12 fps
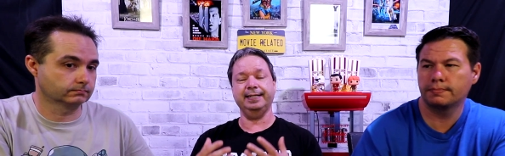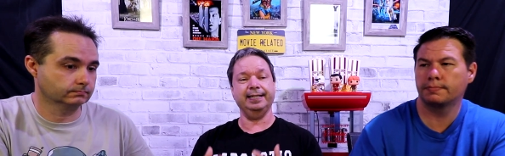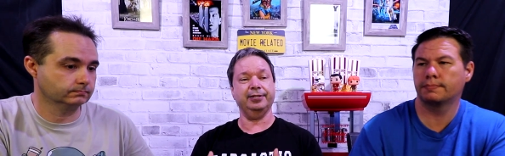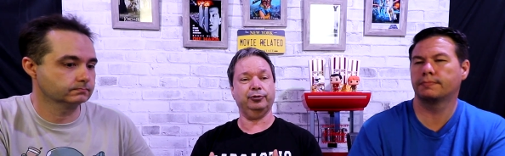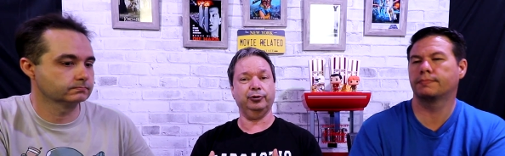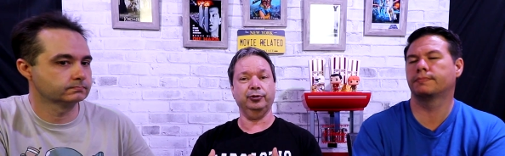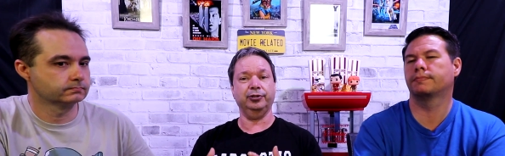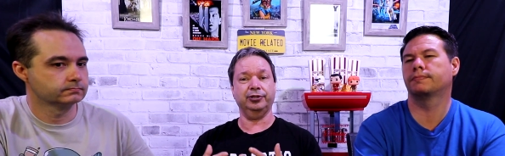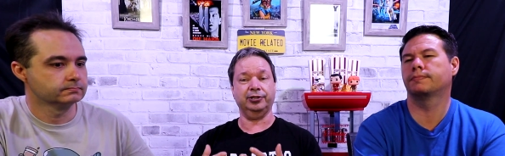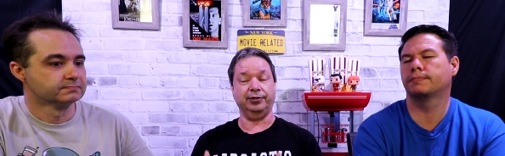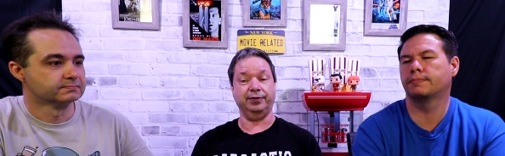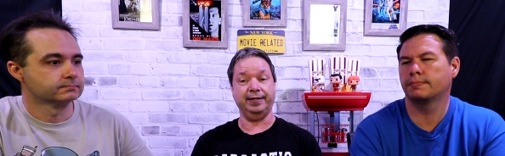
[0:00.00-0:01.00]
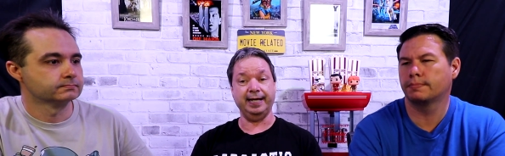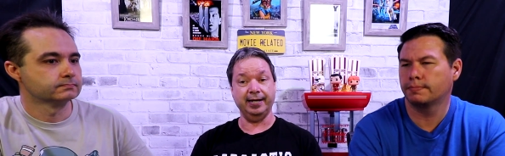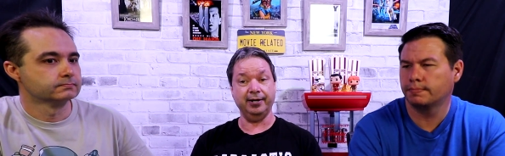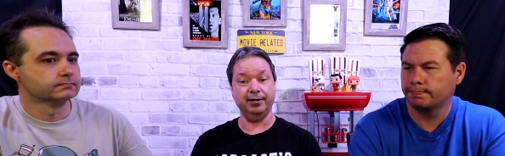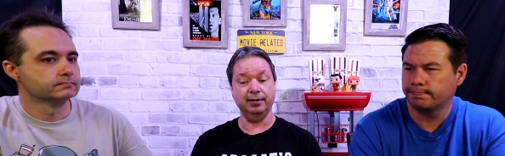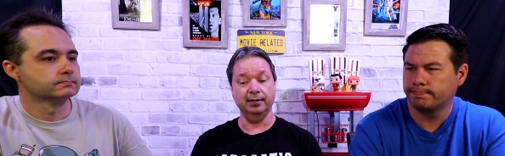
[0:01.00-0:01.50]
Speaker 1: the intruders are
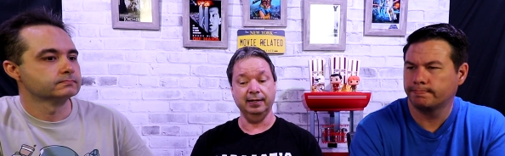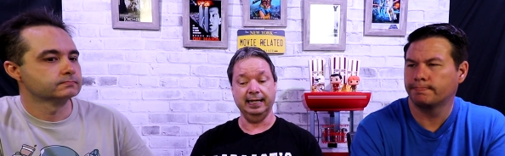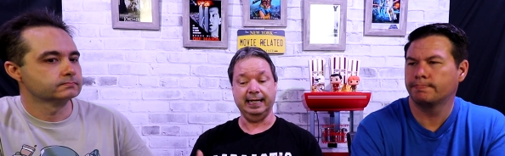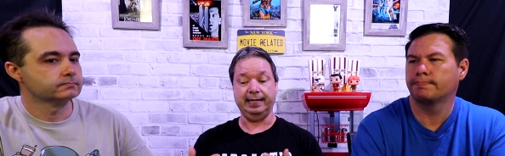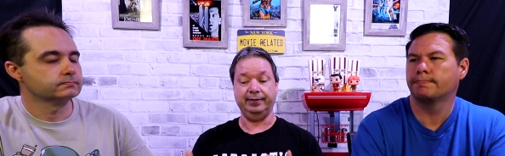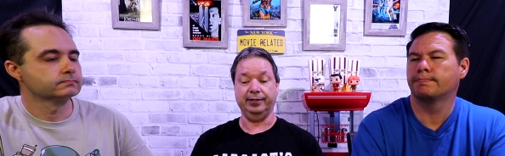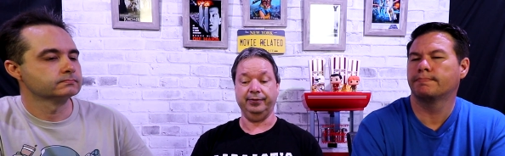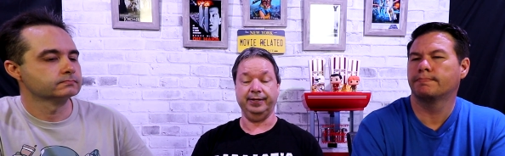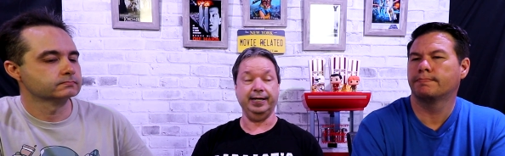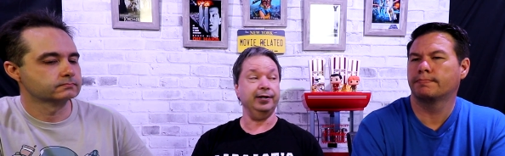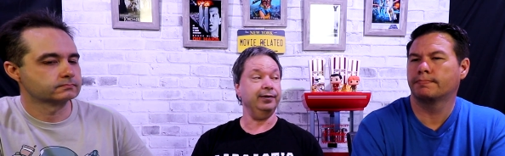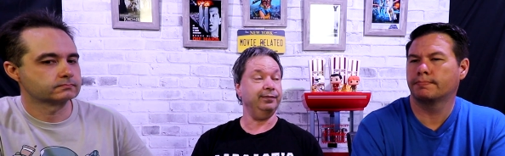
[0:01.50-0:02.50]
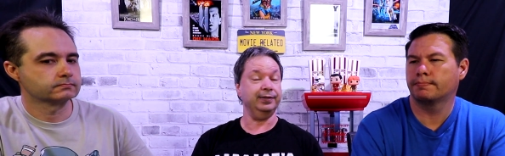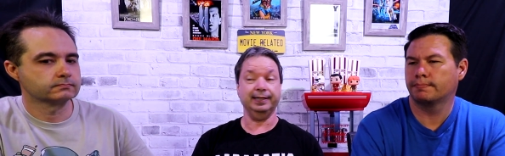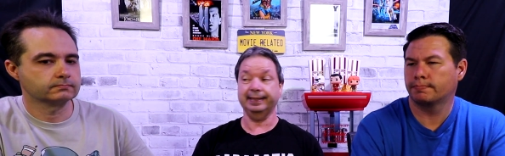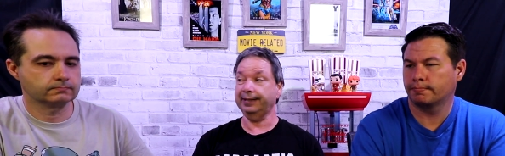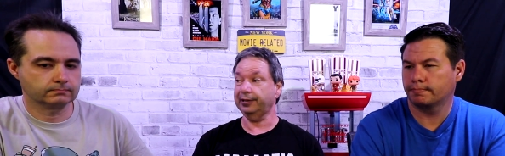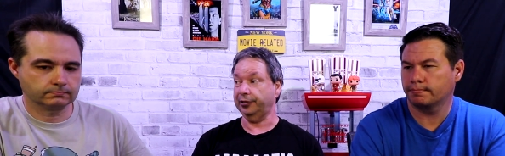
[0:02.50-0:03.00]
there and they're there for the
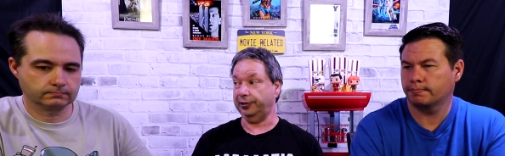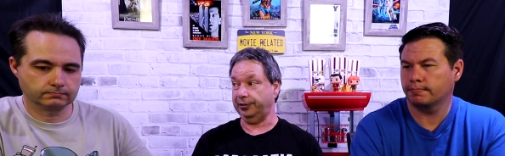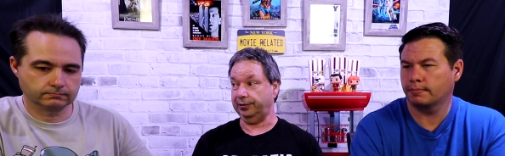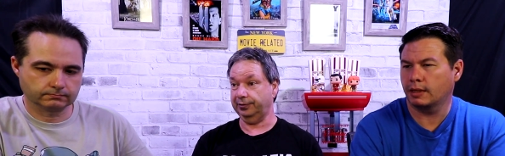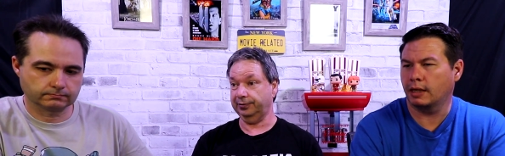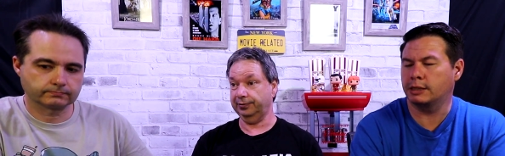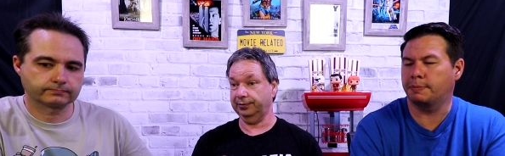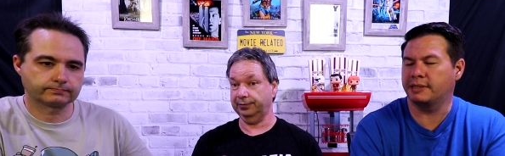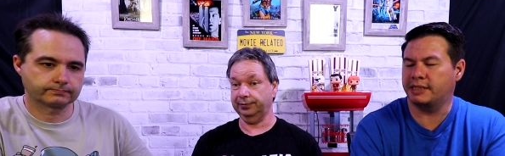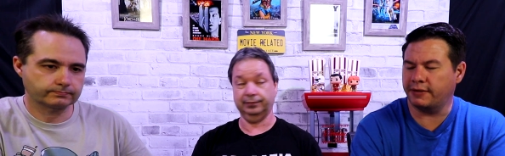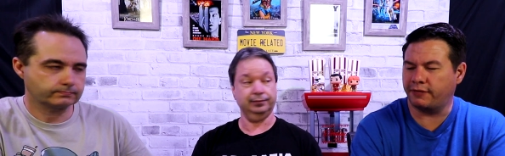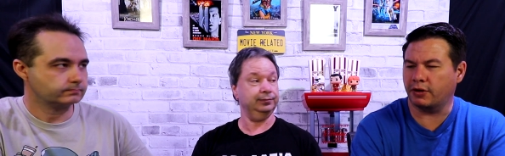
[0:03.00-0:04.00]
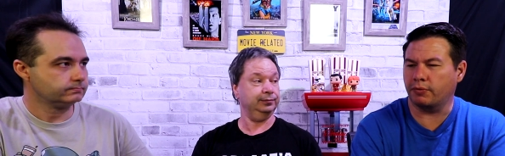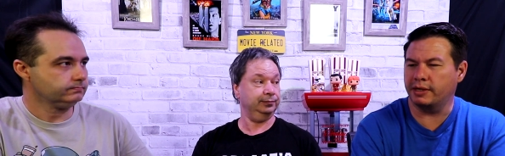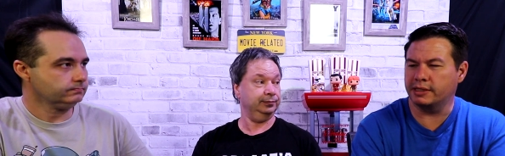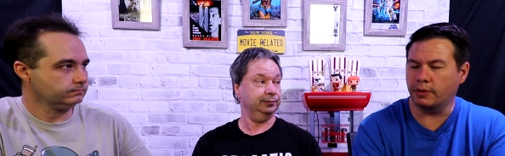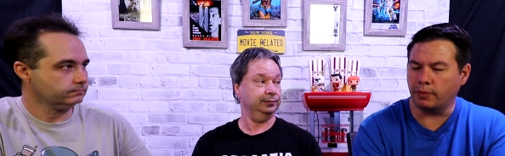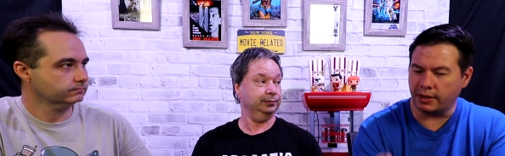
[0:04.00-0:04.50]
little girl. A specific
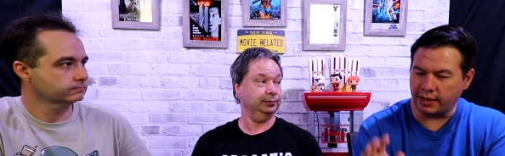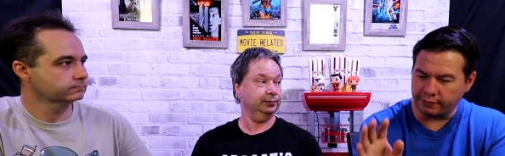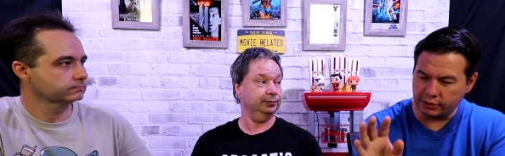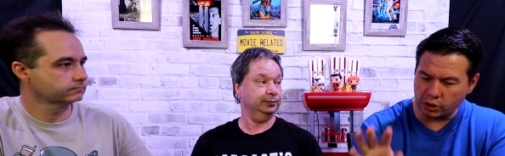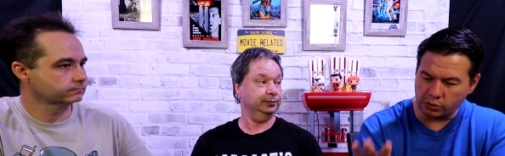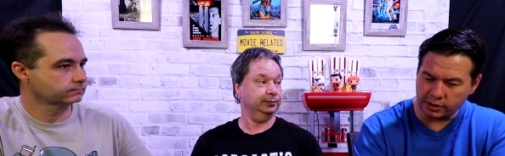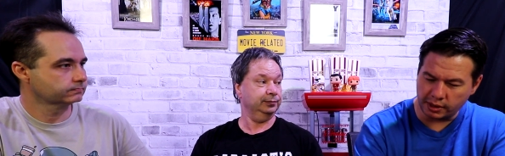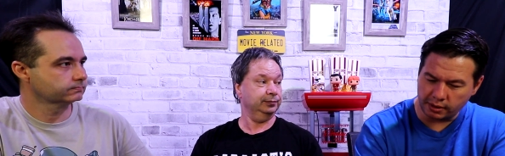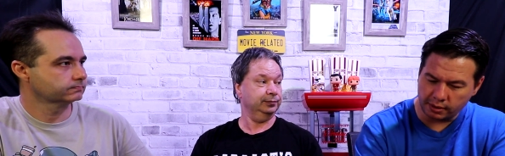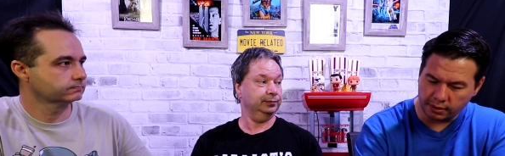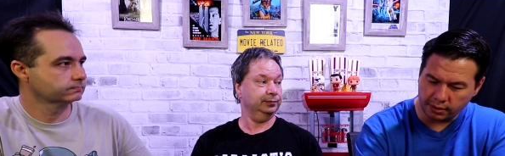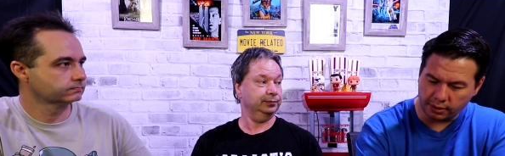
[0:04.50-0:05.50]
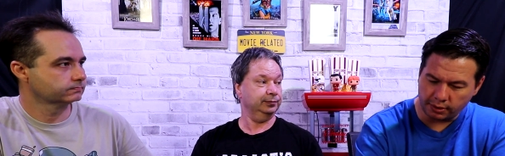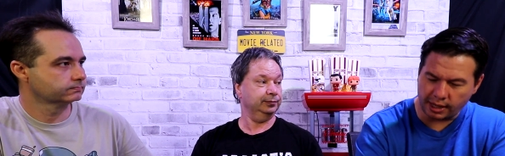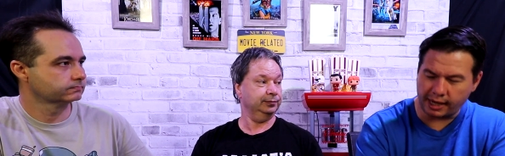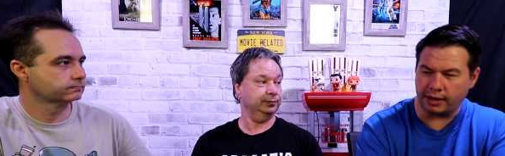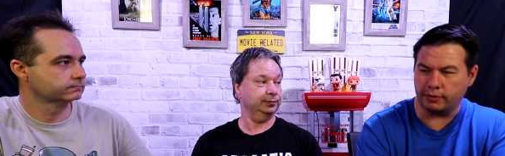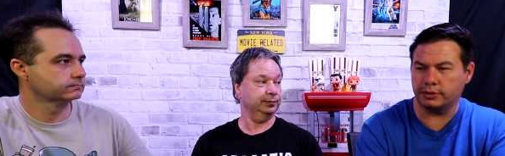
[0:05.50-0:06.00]
reason why they've chosen
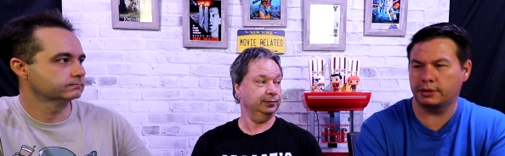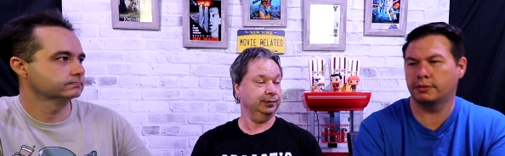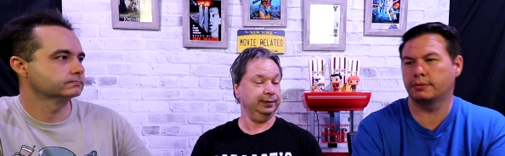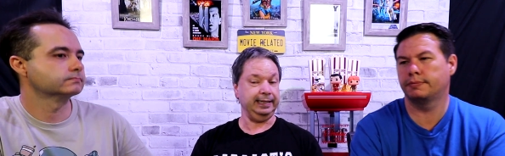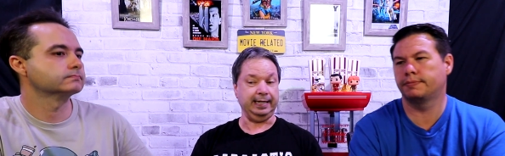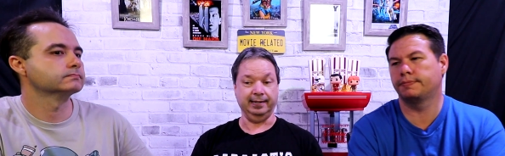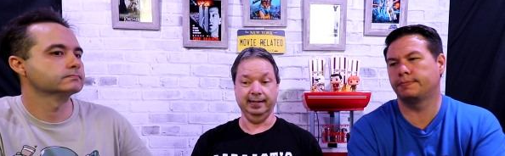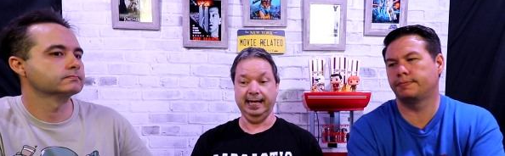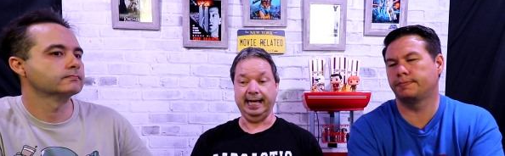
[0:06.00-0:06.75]
that house. Yeah.